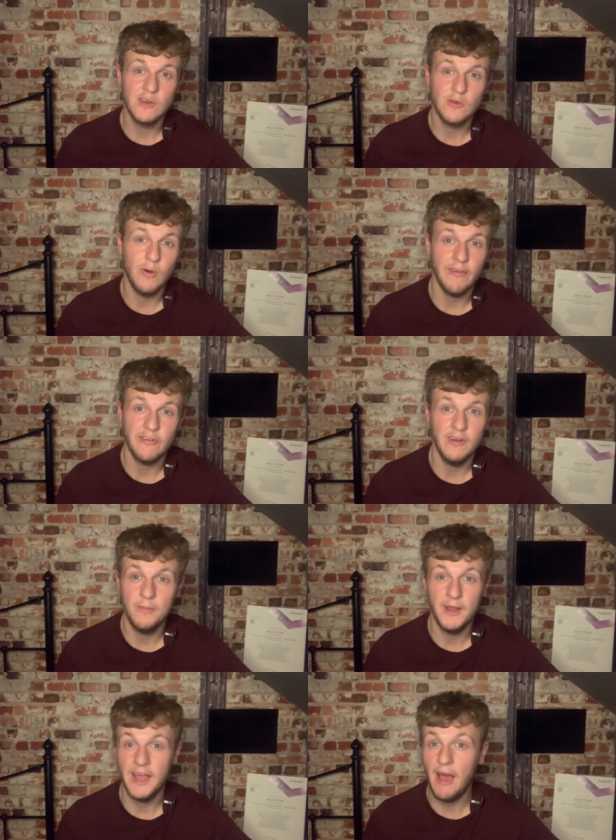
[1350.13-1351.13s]

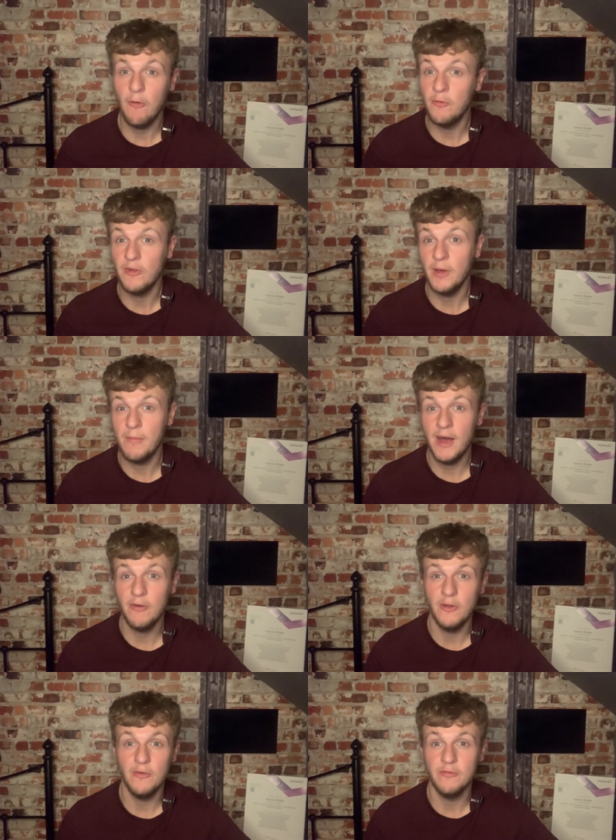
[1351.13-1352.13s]
questionably healthy
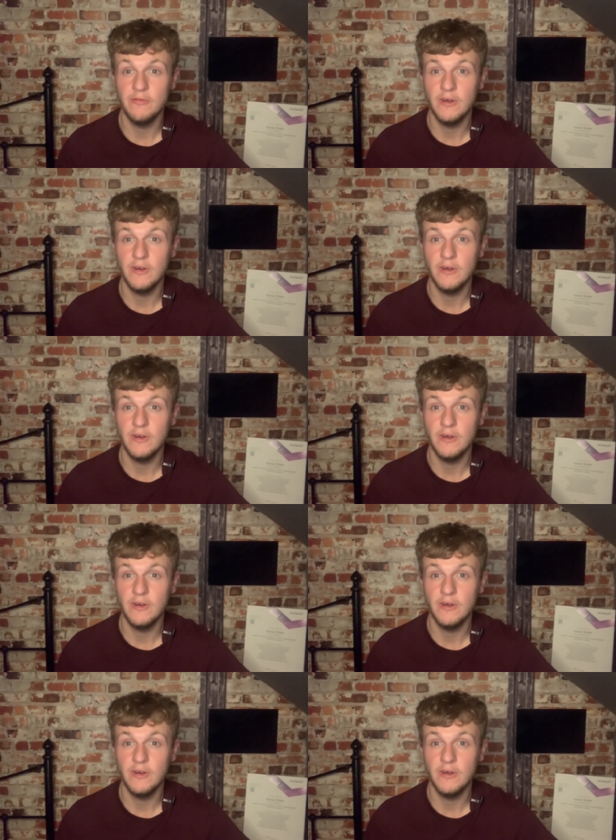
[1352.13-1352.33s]
amount of,